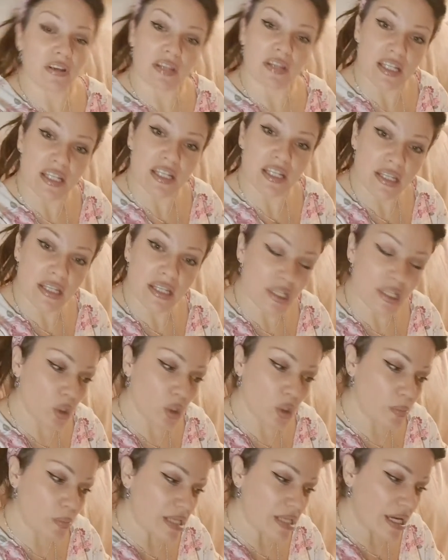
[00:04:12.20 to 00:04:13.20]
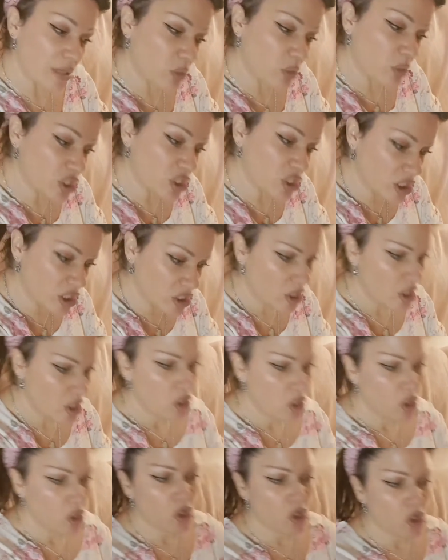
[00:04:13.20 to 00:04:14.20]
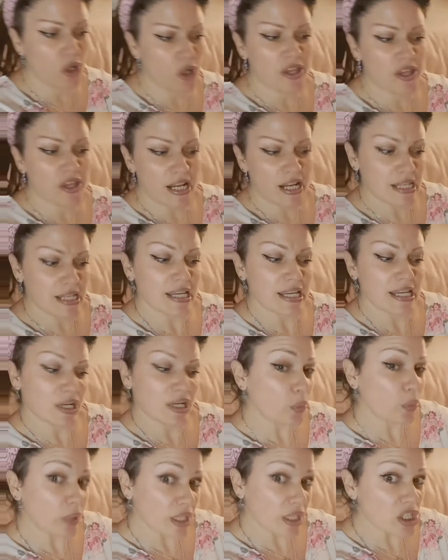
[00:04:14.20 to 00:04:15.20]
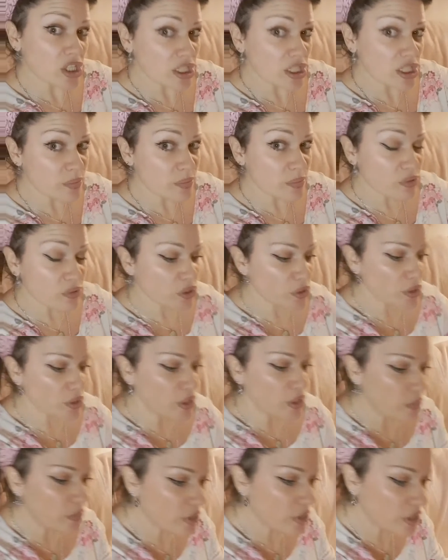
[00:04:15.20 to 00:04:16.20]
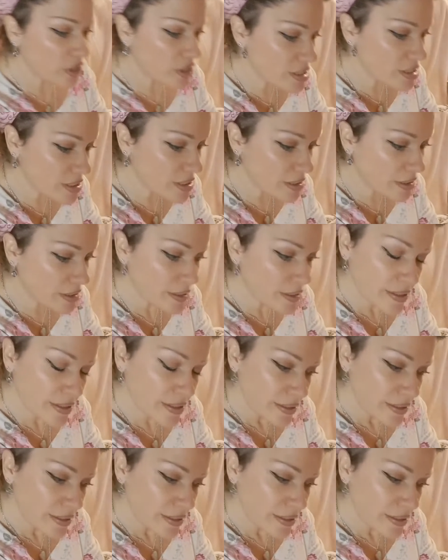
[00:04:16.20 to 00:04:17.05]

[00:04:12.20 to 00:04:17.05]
this cup saying witches, authentic witches brew, you know, because